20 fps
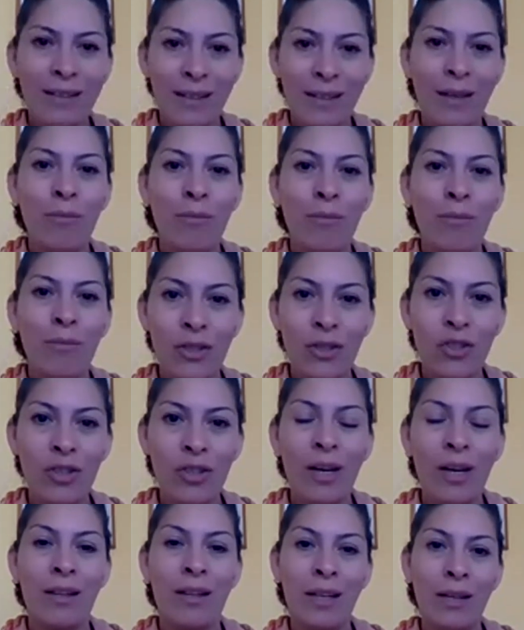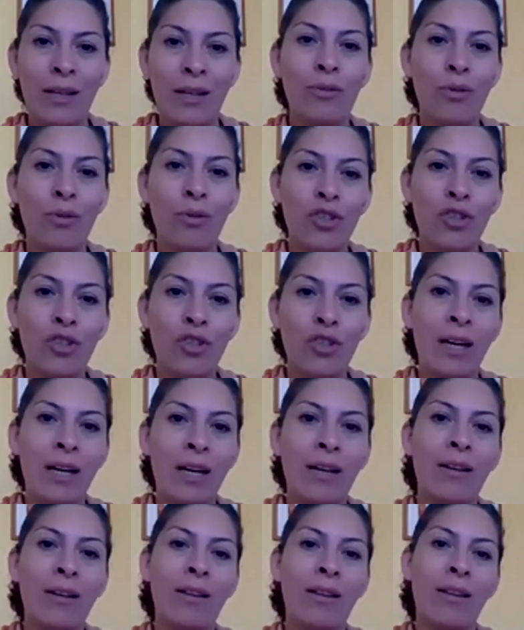image than to
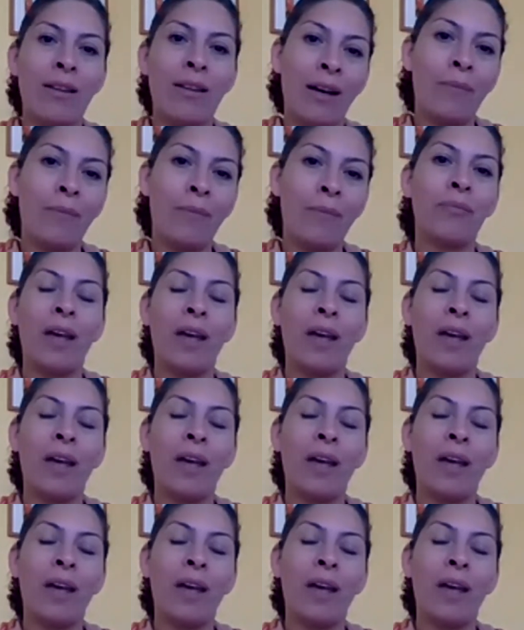share the